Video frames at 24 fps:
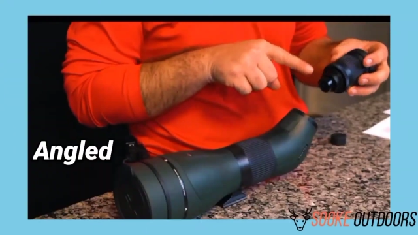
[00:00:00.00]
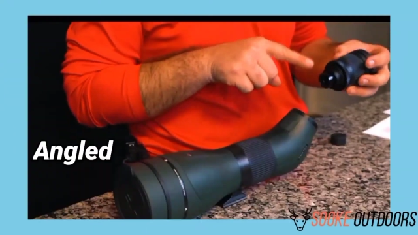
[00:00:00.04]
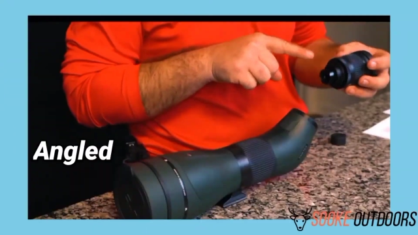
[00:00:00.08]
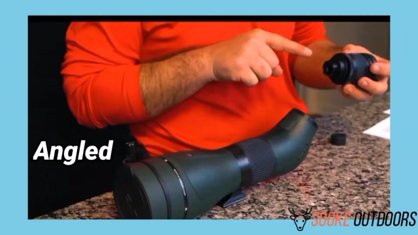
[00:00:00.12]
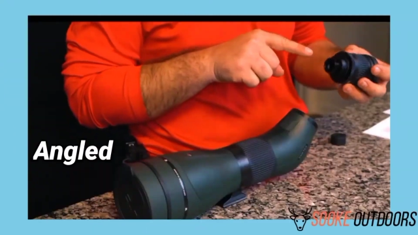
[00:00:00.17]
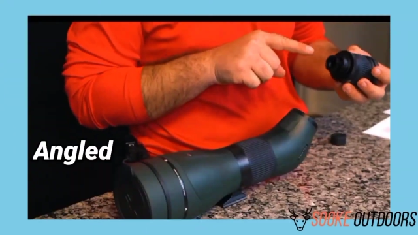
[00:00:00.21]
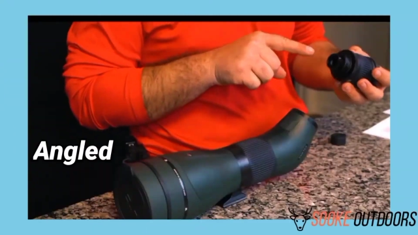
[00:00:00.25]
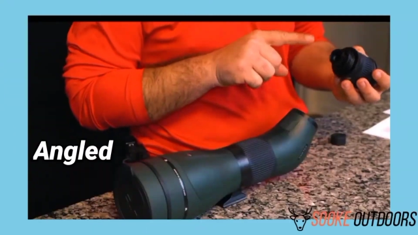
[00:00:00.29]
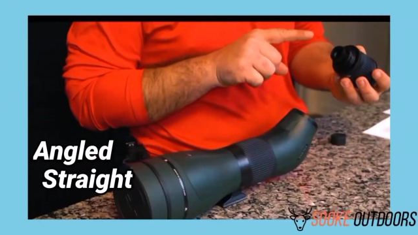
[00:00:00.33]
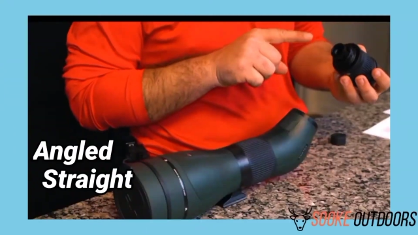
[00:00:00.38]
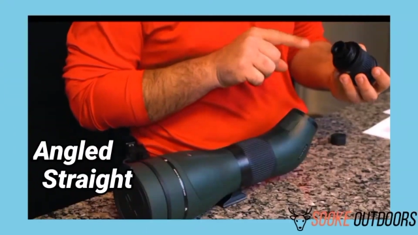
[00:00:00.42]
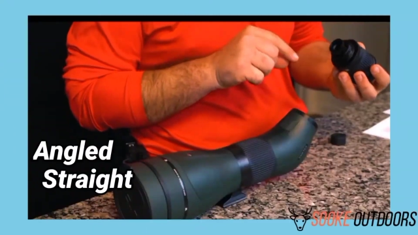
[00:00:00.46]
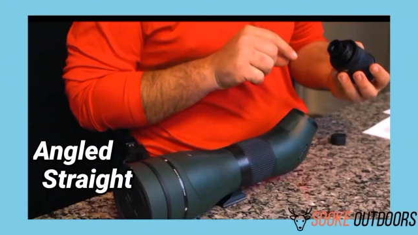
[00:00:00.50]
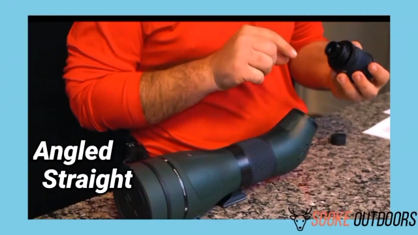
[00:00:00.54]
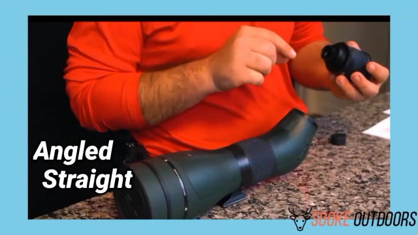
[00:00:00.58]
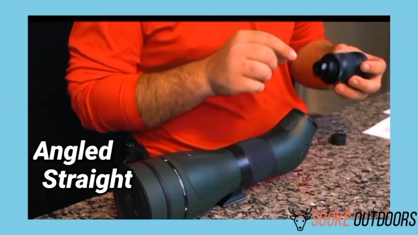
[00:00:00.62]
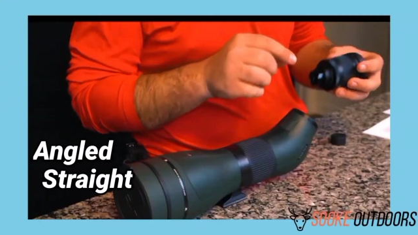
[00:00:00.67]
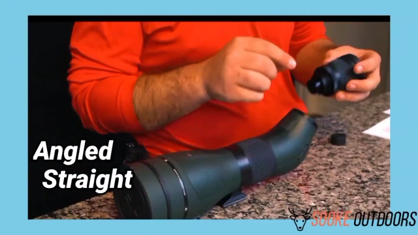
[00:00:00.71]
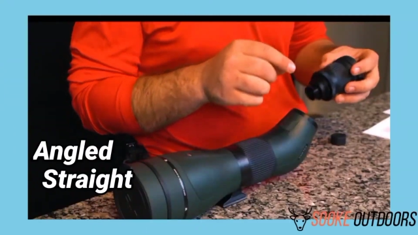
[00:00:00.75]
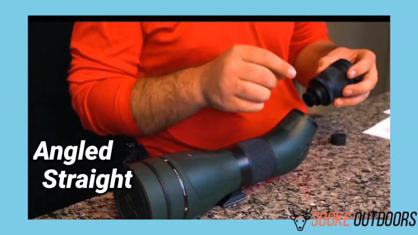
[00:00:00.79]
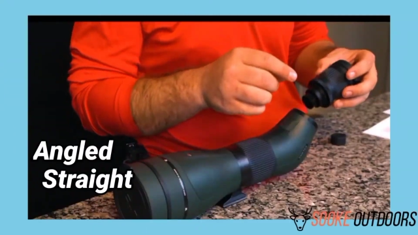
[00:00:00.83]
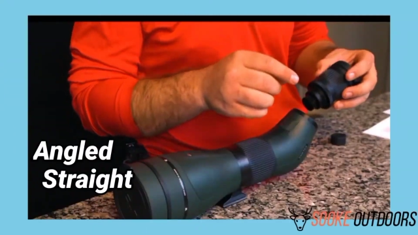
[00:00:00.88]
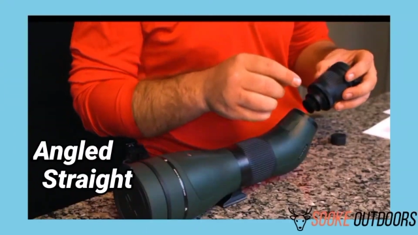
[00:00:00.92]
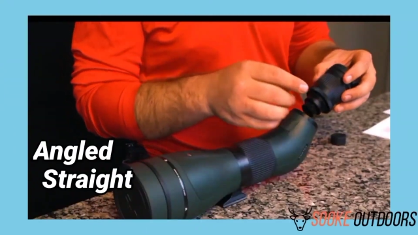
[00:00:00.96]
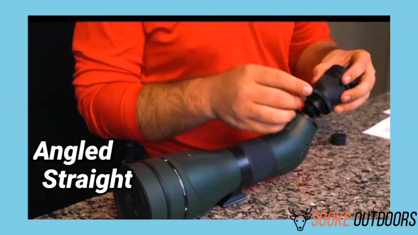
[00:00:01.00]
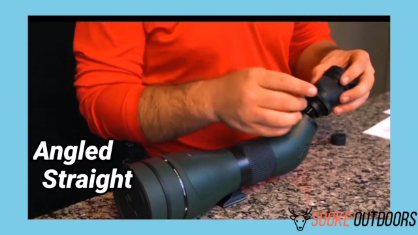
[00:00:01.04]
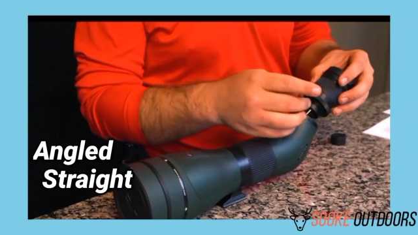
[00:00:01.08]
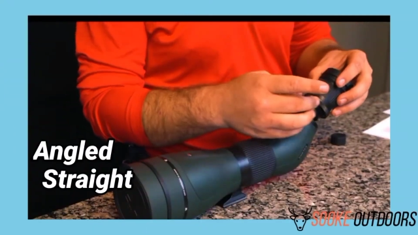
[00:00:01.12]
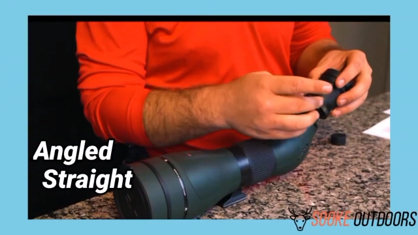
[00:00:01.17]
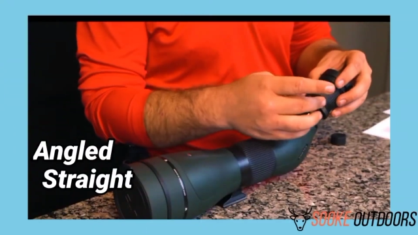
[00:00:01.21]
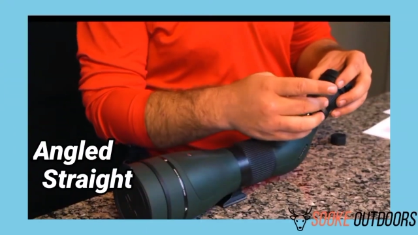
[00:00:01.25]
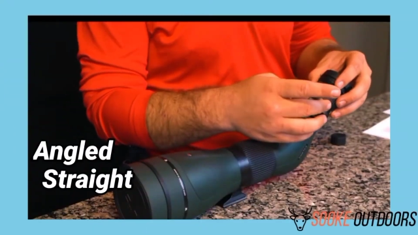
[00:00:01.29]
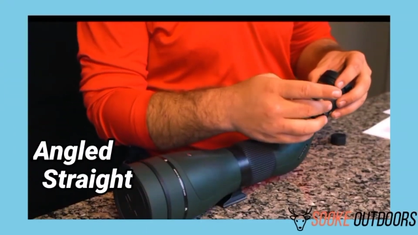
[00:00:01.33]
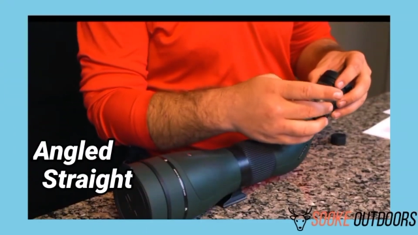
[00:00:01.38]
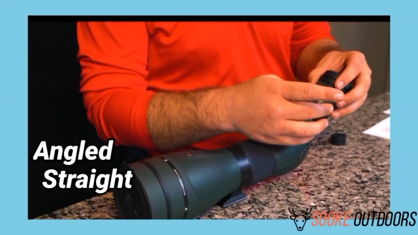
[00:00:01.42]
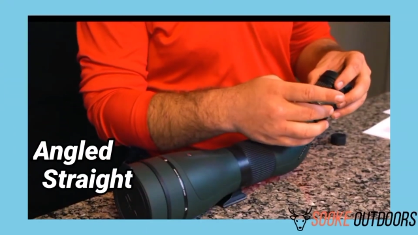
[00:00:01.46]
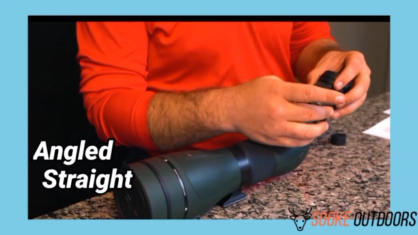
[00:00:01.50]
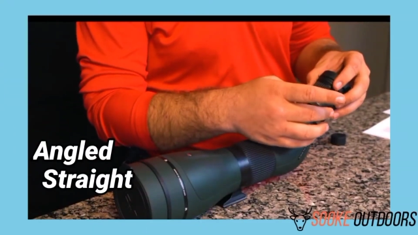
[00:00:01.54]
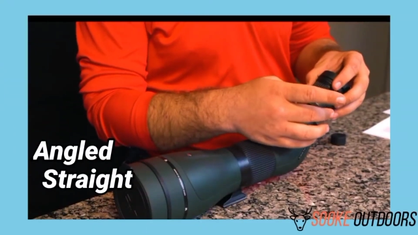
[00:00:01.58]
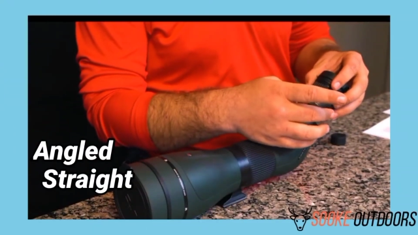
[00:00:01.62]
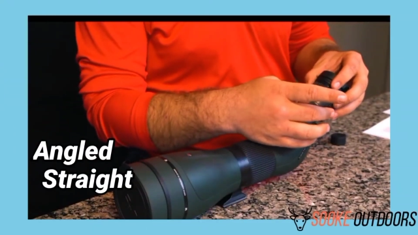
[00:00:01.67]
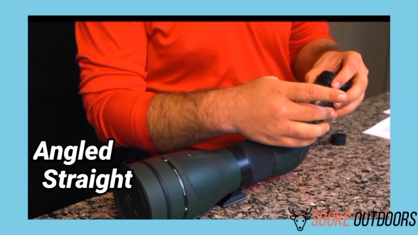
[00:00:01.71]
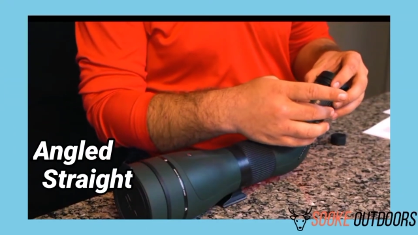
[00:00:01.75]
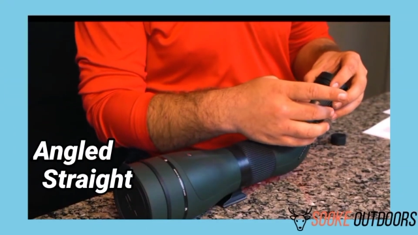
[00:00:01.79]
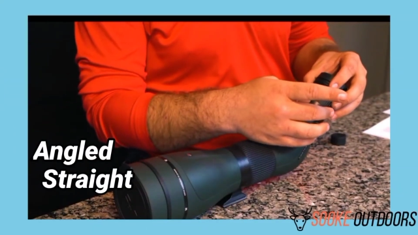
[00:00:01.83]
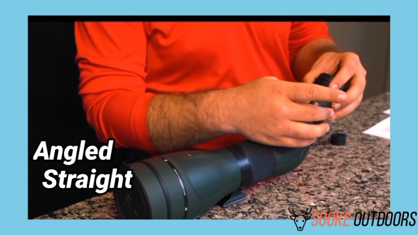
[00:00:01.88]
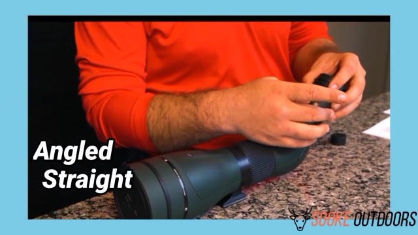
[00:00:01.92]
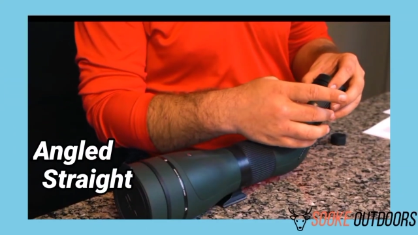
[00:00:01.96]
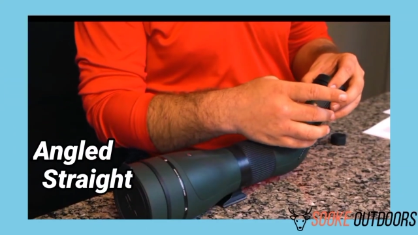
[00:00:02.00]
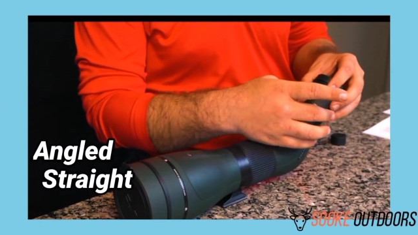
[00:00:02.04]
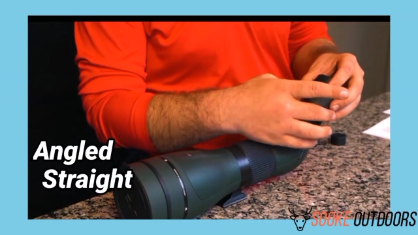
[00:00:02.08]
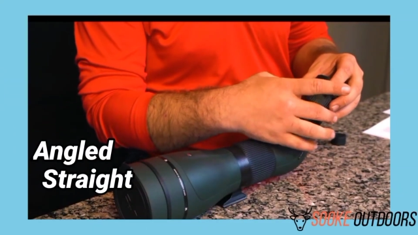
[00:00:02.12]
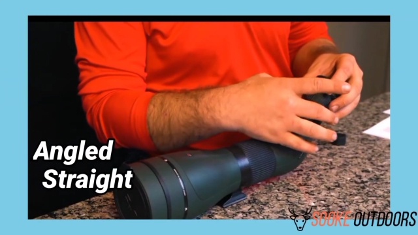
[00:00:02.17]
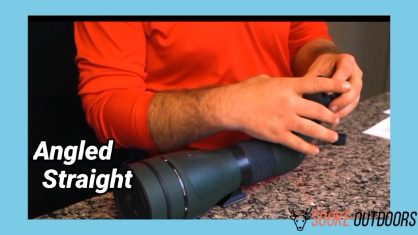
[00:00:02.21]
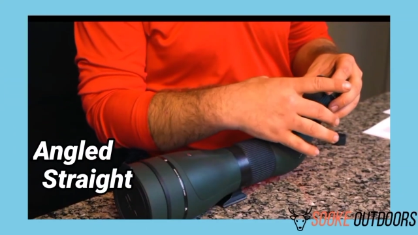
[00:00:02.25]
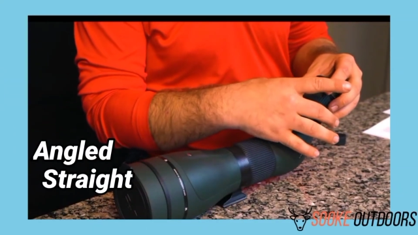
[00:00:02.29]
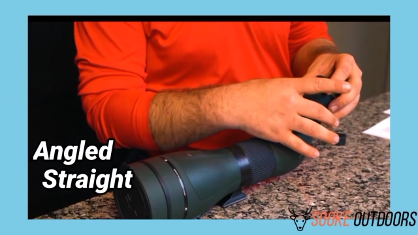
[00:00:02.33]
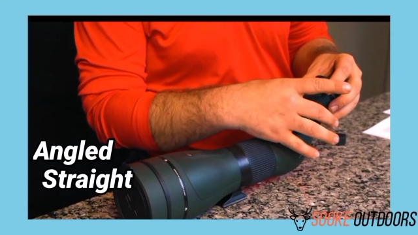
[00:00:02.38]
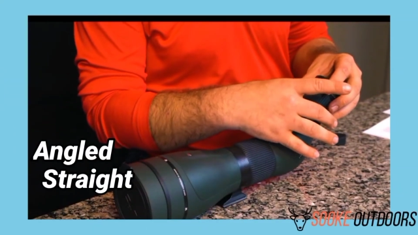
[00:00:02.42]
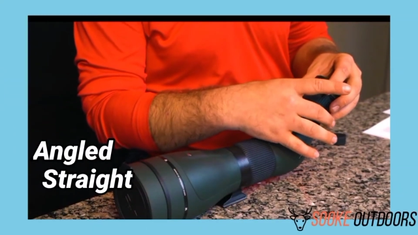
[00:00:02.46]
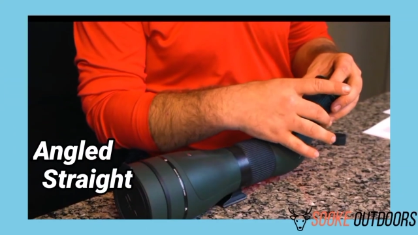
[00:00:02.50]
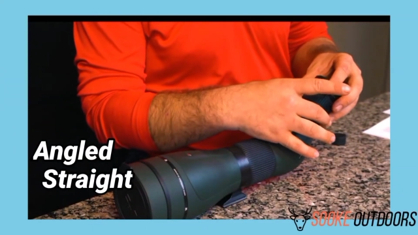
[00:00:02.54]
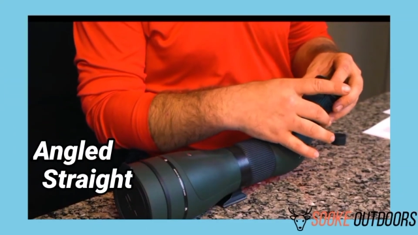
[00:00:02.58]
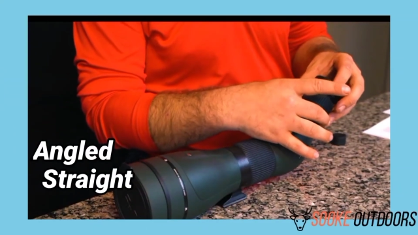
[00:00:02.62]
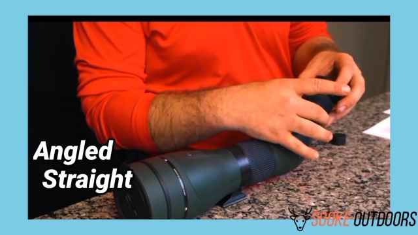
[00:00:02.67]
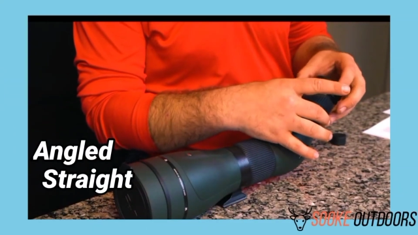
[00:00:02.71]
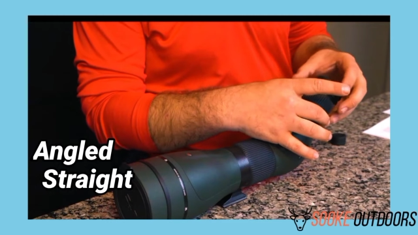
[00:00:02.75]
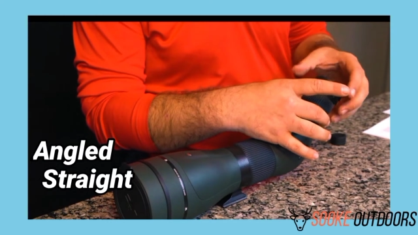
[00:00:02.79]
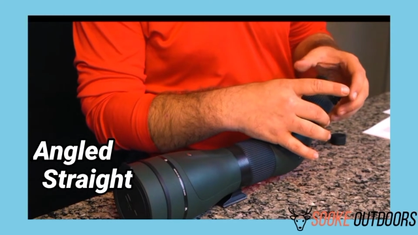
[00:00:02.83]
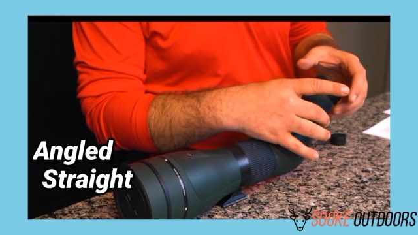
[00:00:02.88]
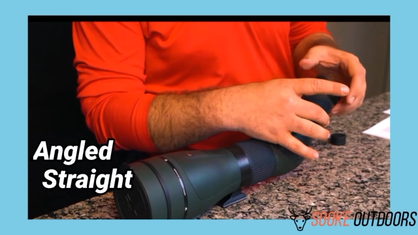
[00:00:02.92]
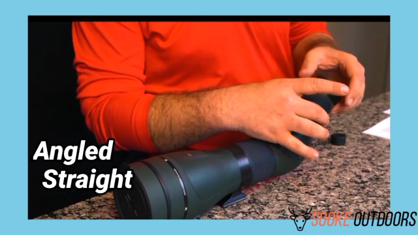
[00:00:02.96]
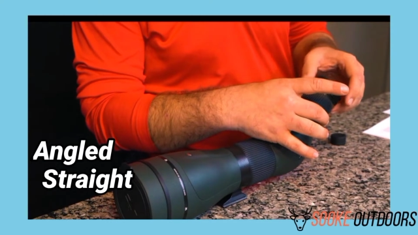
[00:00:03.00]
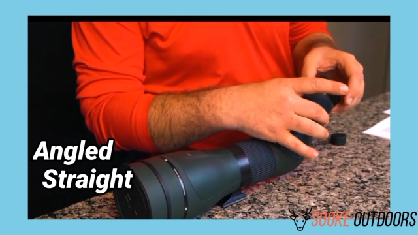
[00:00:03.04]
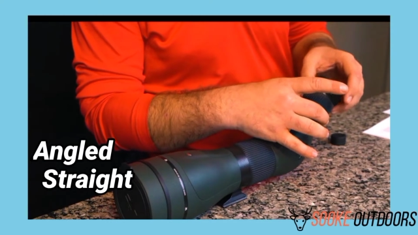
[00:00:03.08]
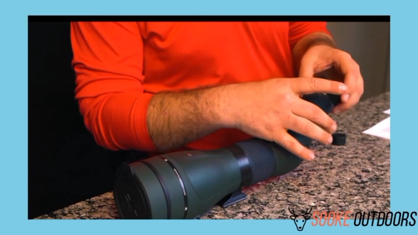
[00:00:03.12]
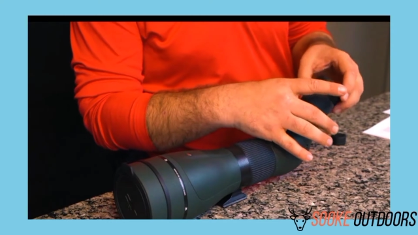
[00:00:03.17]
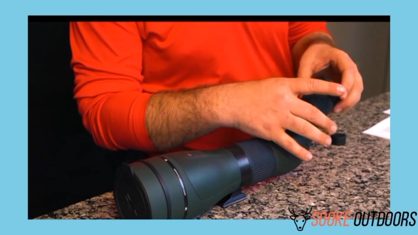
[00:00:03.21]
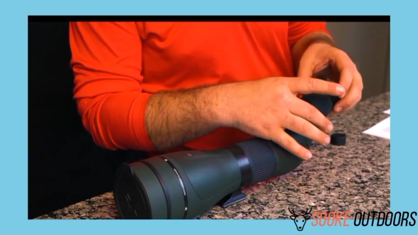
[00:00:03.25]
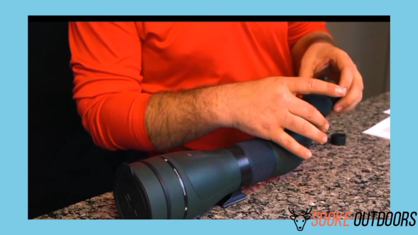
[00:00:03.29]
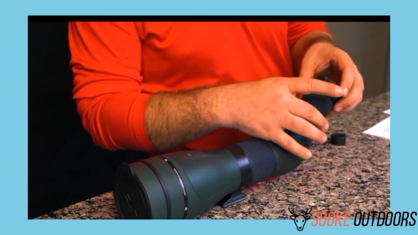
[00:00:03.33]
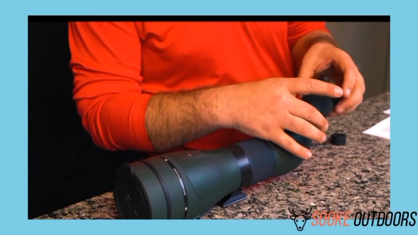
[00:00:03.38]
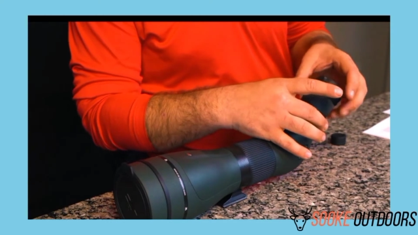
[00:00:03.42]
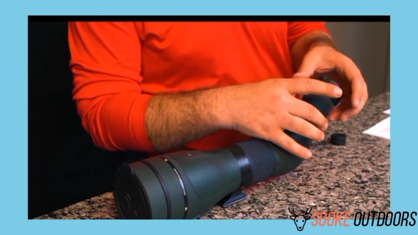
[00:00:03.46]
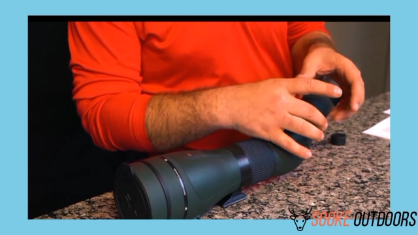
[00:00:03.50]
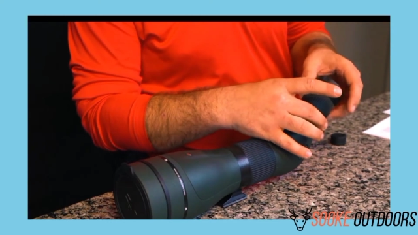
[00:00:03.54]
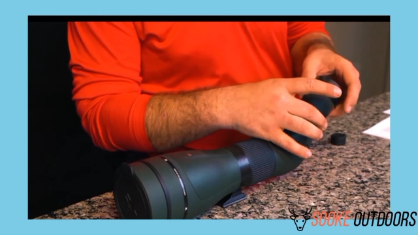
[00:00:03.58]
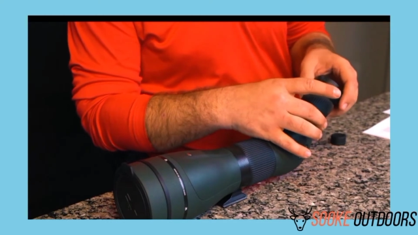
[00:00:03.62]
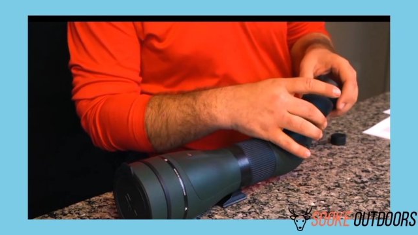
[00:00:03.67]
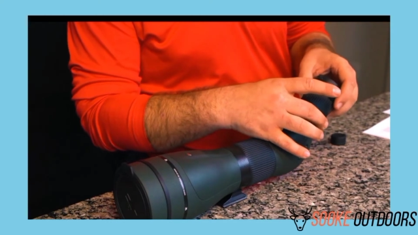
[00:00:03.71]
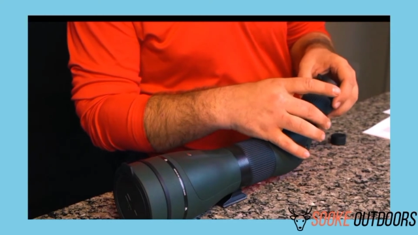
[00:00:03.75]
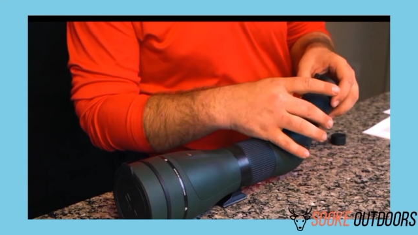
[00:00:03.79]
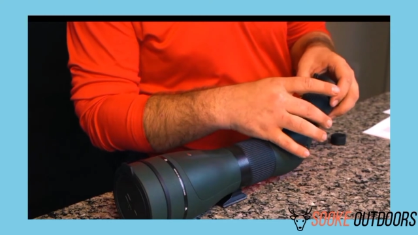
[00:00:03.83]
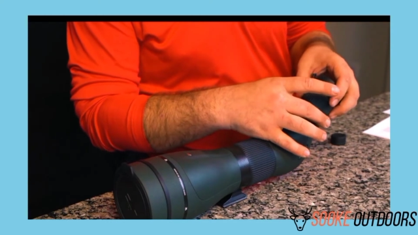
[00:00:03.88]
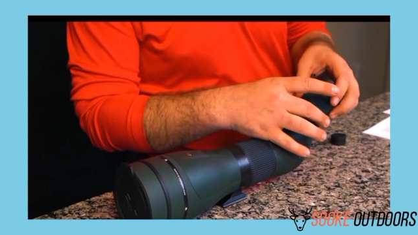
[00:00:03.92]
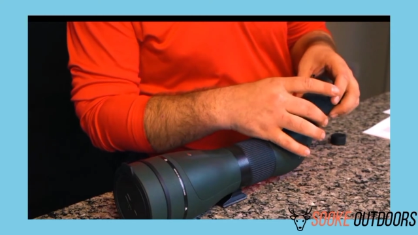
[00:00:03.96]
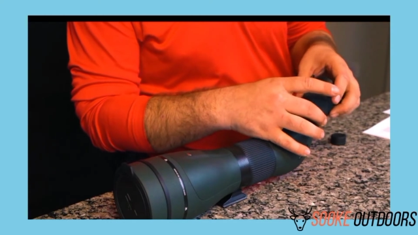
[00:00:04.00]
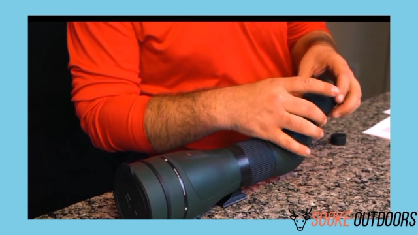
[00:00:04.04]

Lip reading: No face is visible, so there are no lips to read.